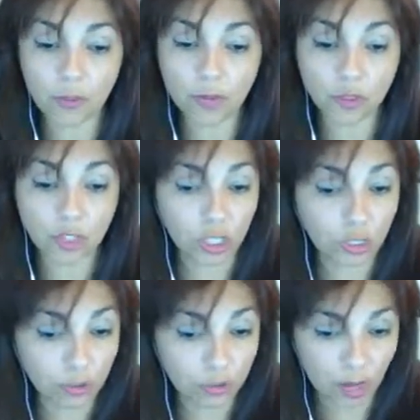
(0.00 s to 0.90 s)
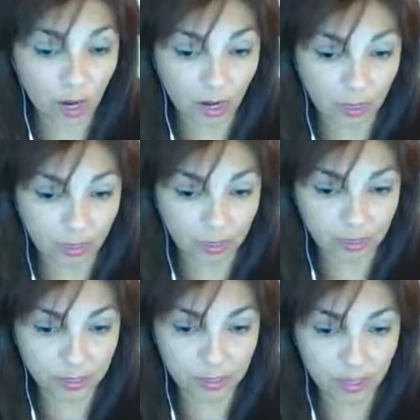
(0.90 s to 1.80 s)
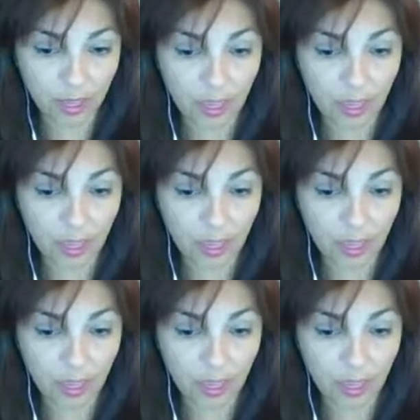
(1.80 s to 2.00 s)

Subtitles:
with generous hearts